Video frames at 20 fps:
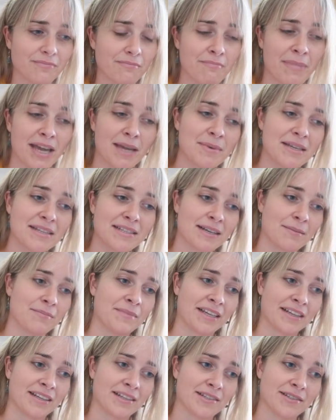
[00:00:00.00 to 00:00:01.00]
maybe
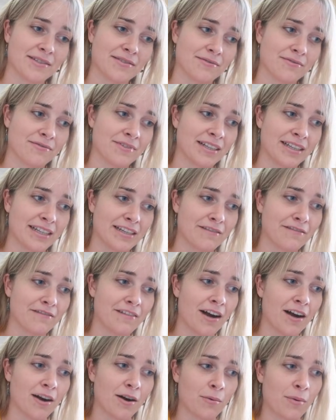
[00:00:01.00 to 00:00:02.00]
something's really
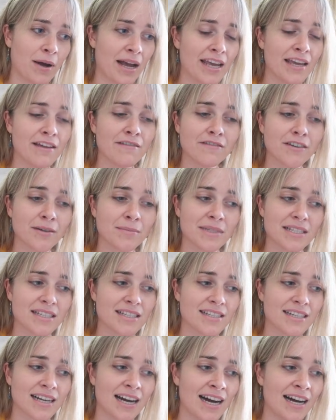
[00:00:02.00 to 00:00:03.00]
far away from a
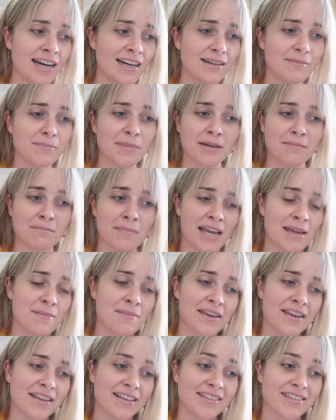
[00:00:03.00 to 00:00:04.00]
star, but
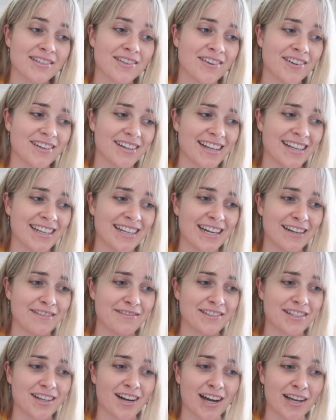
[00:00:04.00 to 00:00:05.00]
maybe it's got
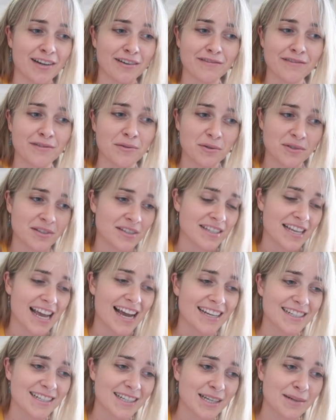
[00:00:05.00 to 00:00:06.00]
enough tidal forces
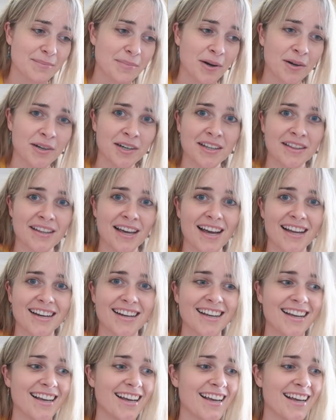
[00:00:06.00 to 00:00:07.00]
acting upon it that
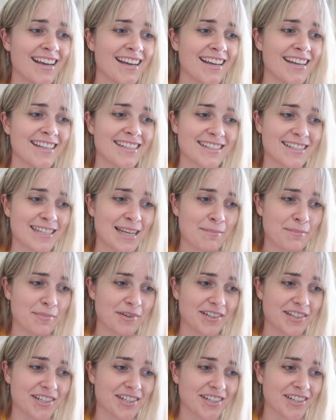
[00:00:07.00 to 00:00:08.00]
its
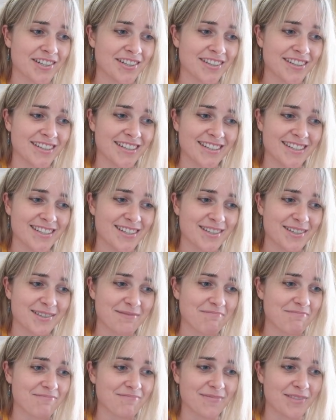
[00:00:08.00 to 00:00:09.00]
temperature
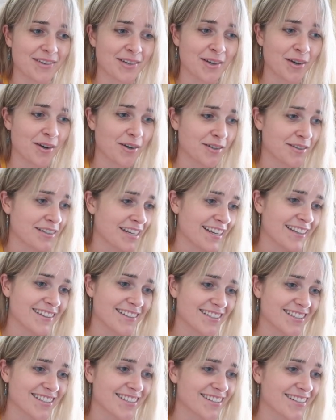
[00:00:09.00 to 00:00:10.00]
is not
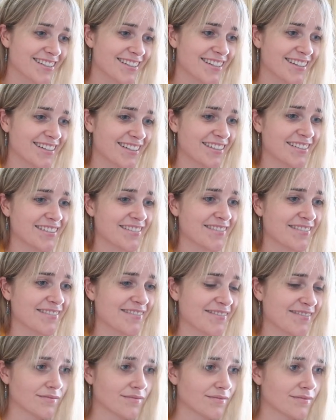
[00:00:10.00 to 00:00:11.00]
negligent.
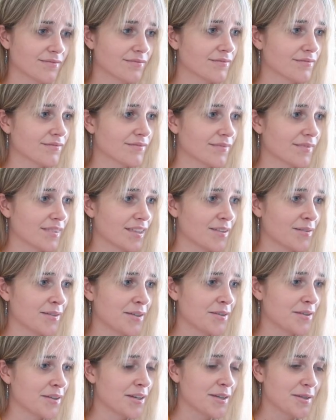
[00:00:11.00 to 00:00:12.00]

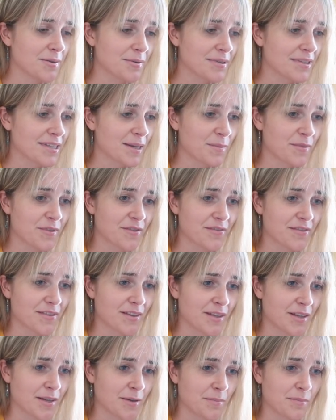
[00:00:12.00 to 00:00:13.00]
Well, those were some of
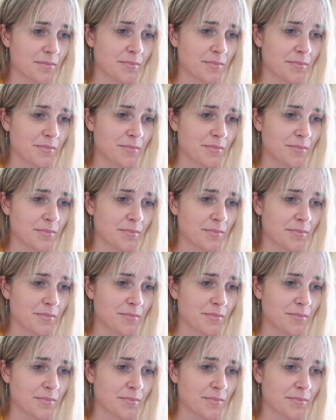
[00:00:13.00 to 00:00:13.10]
the